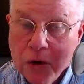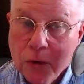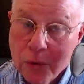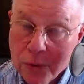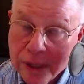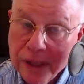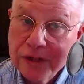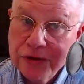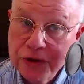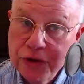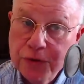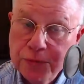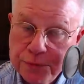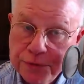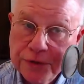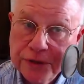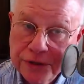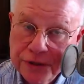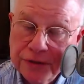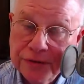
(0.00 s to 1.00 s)
will you
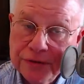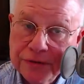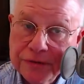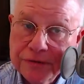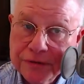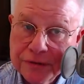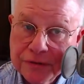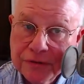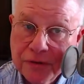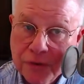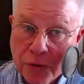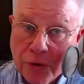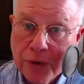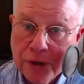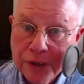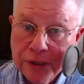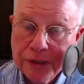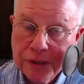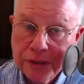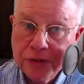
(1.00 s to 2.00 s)
produce Gordon